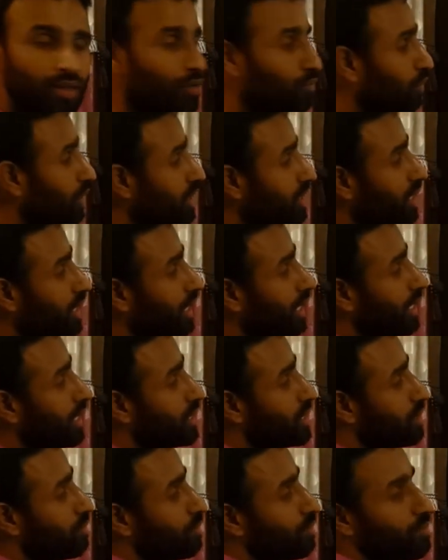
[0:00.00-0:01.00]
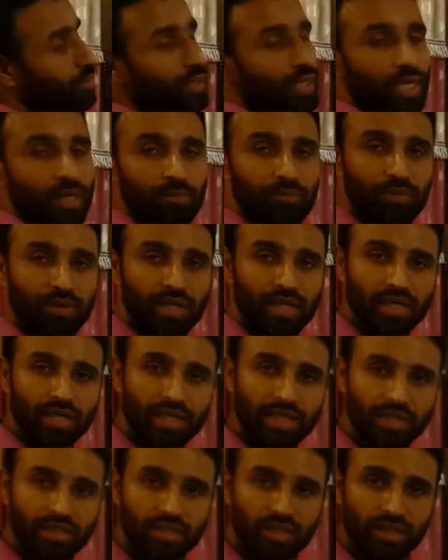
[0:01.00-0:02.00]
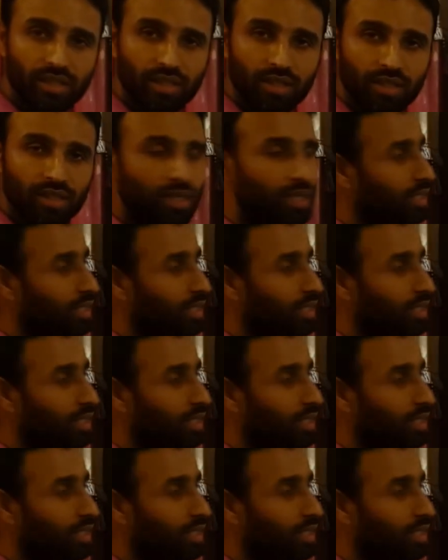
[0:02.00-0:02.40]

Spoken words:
then what is the relation between Kp and Kc?